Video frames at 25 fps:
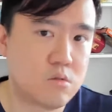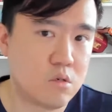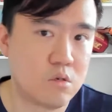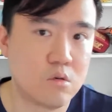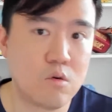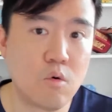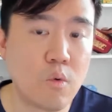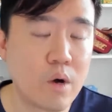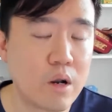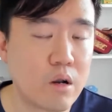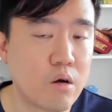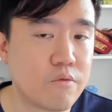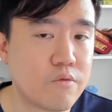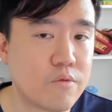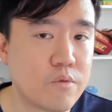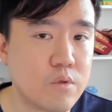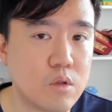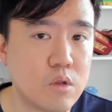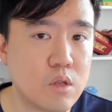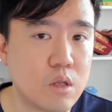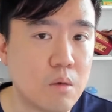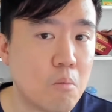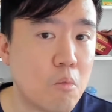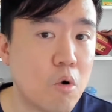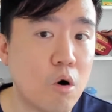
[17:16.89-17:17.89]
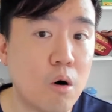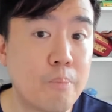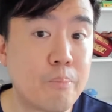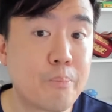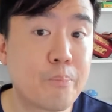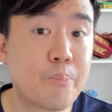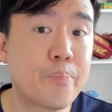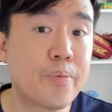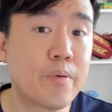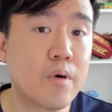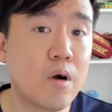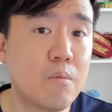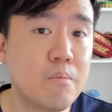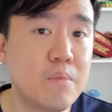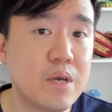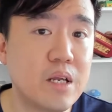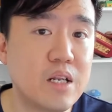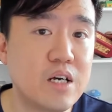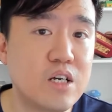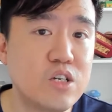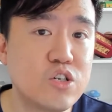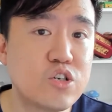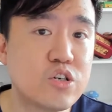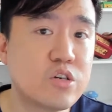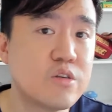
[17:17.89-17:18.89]
one of the more
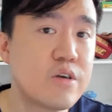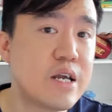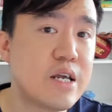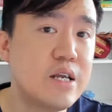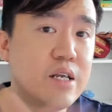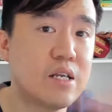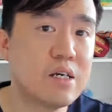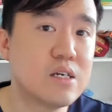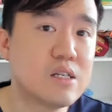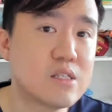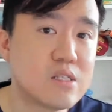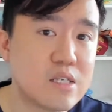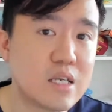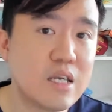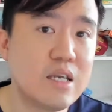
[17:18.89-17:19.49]
prominent traders